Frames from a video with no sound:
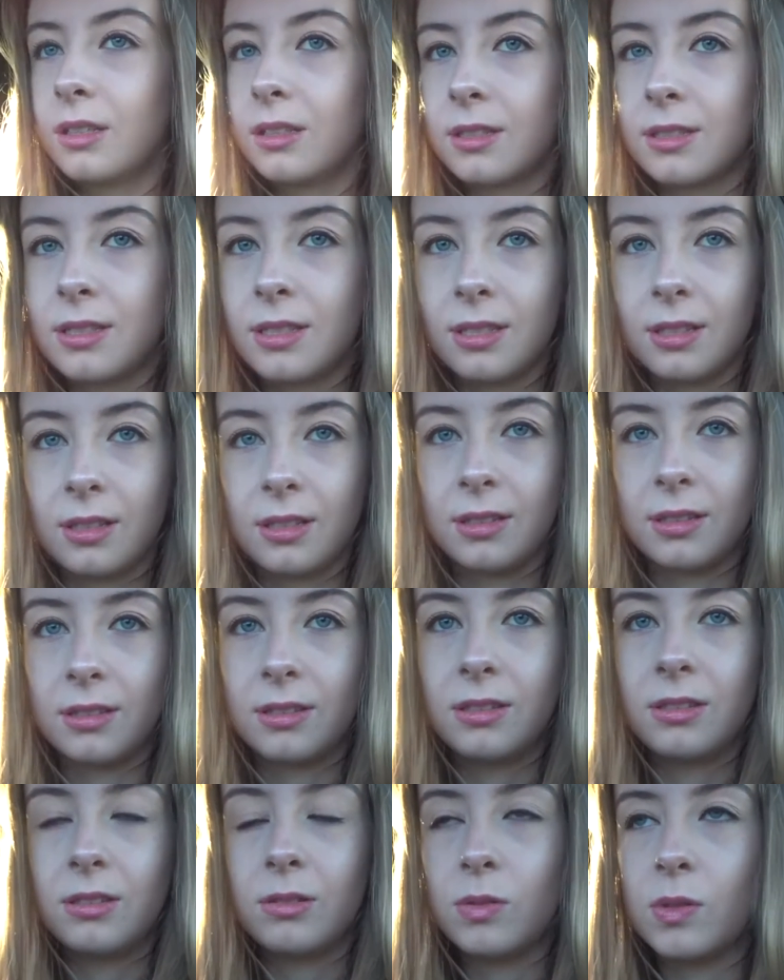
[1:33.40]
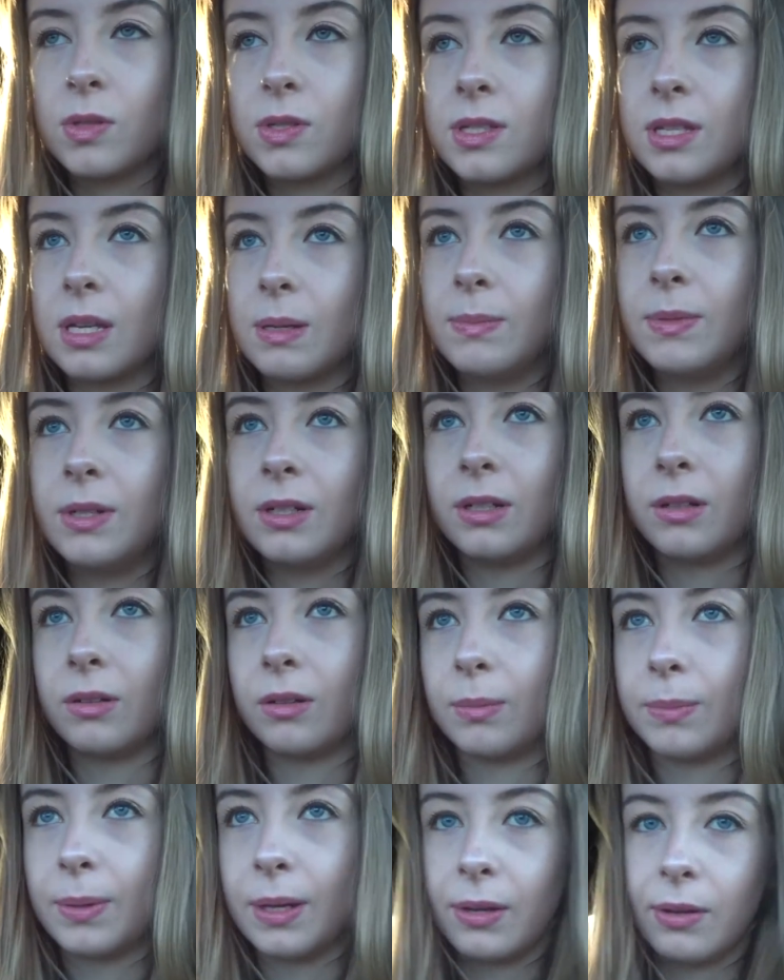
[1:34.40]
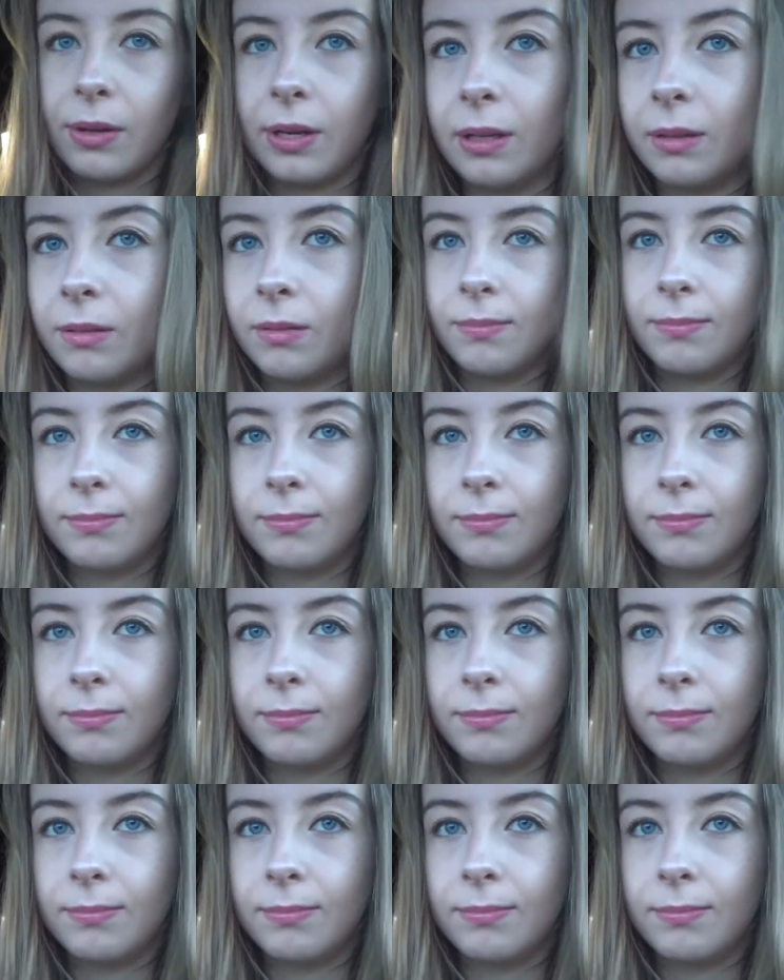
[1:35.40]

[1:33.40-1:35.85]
to do a seminar about it.